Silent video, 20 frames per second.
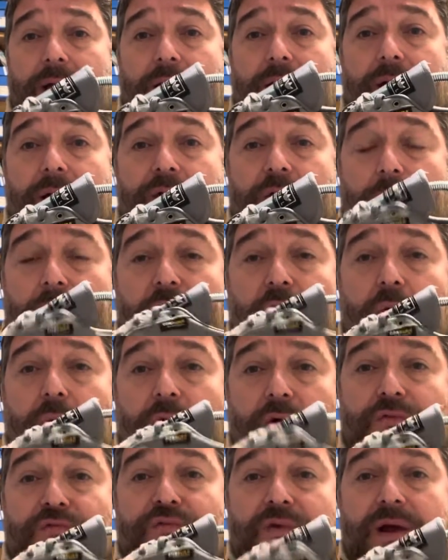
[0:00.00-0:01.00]
The blue will
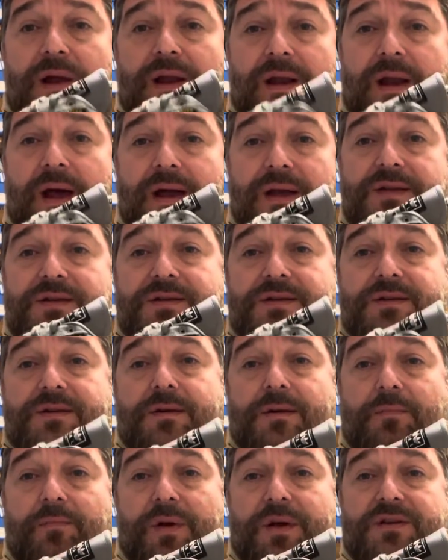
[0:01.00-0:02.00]
look really nice
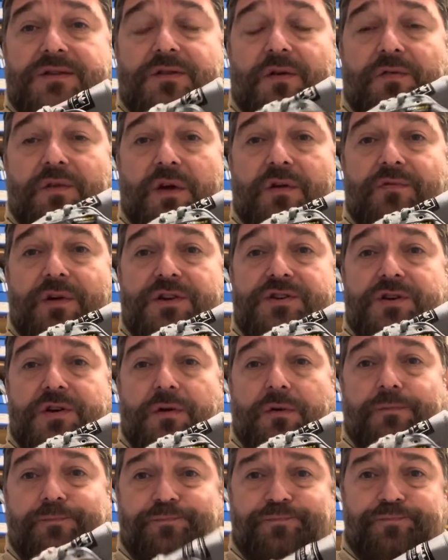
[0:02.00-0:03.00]
based on the
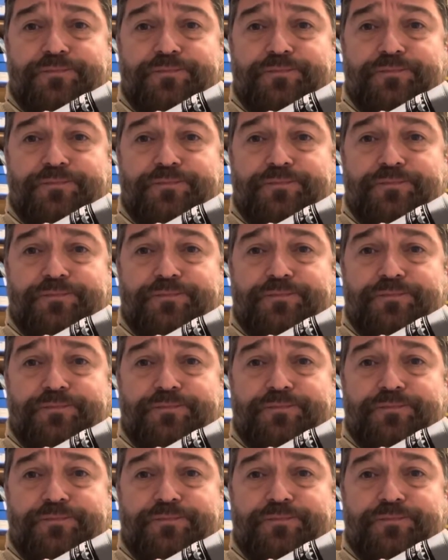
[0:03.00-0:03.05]
original.